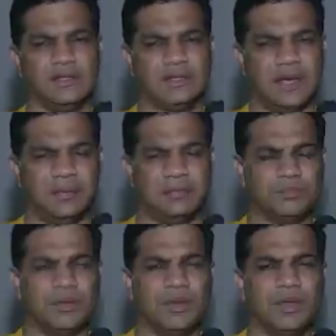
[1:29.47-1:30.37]
time
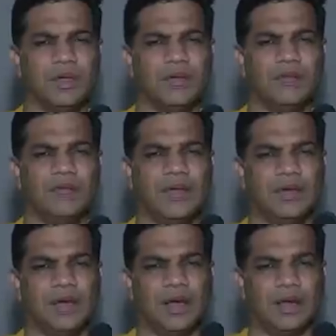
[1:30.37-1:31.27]

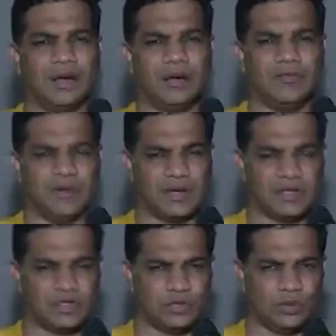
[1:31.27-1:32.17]
when our
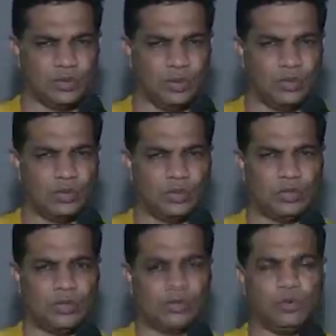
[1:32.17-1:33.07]
workers go door
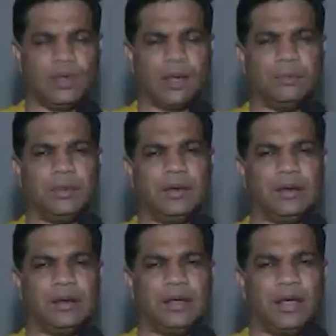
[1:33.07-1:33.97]
to door to
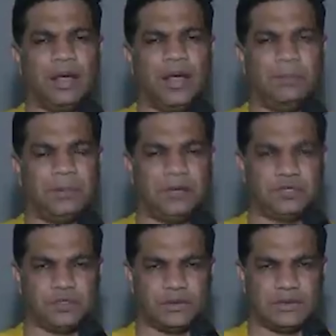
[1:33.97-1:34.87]
campaign. I'm
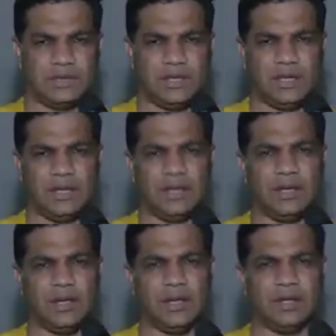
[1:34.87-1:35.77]
pretty sure that
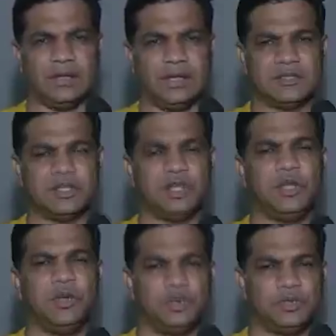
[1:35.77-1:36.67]
there is a
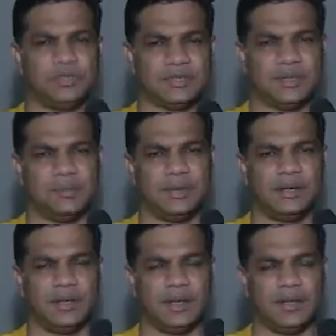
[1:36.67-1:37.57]
huge
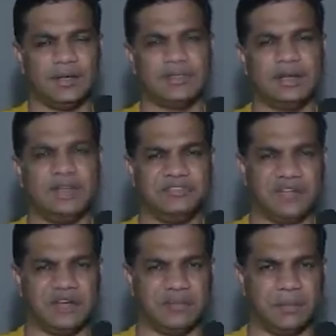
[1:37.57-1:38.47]
resentment against the left
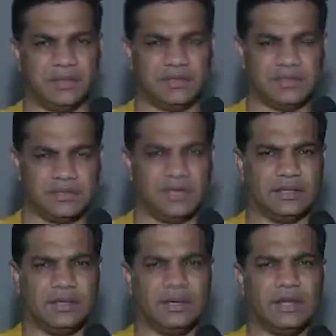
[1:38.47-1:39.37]
government in the state,